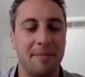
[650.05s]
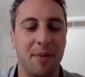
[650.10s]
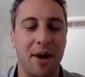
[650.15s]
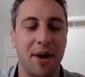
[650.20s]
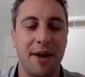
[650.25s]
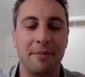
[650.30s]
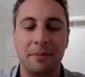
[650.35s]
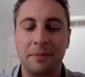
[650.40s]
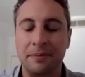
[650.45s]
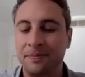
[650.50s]

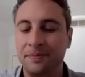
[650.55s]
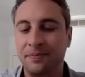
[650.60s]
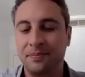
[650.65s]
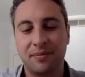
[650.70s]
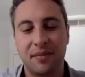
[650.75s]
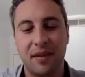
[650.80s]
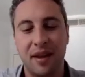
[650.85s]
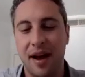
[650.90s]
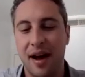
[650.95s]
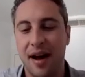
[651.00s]
But
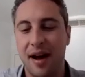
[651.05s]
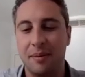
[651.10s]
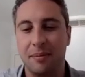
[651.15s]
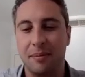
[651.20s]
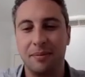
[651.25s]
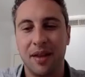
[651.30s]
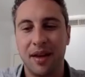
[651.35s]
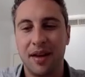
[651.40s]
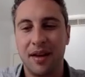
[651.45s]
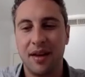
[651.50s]

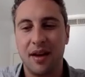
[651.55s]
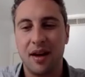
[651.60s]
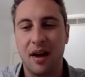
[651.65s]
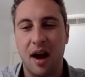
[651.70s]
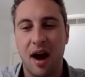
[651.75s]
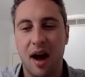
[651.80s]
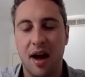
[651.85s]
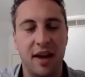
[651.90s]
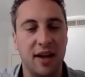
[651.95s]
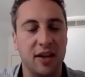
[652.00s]
um,
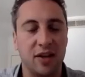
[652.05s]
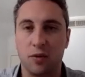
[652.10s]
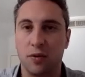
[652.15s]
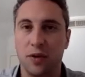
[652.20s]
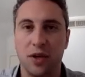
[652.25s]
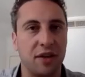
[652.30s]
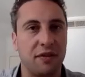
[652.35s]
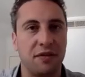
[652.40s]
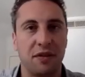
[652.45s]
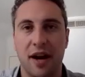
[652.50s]
I, it's
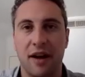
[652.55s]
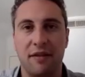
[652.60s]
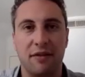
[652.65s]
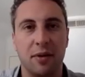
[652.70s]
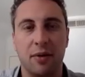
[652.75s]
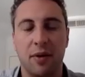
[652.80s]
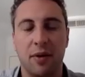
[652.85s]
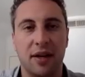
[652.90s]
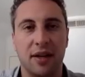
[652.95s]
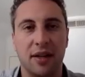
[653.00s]
really for
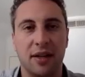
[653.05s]
everyone.